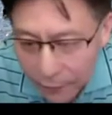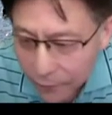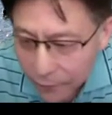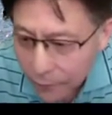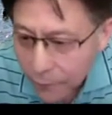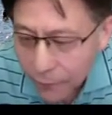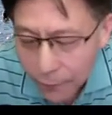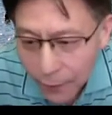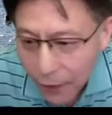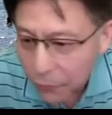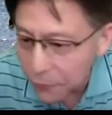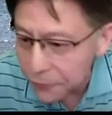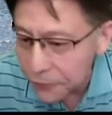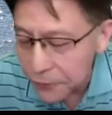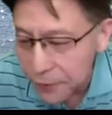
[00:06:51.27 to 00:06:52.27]

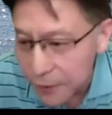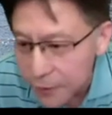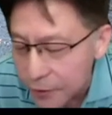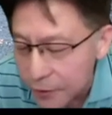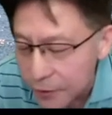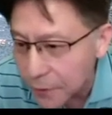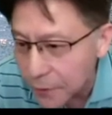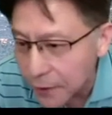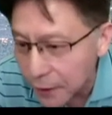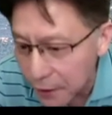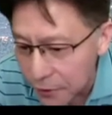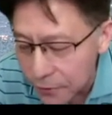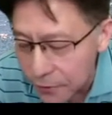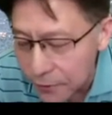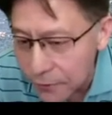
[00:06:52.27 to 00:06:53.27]
microfluidics
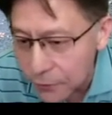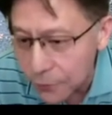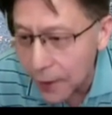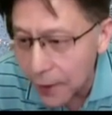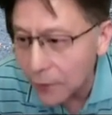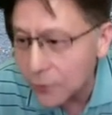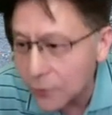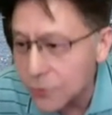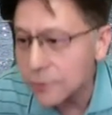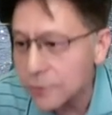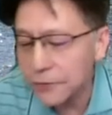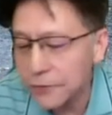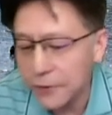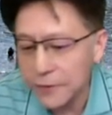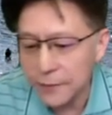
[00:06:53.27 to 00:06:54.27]
application to biology,
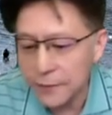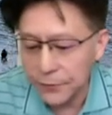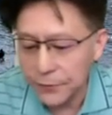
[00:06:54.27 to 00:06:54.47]
for example.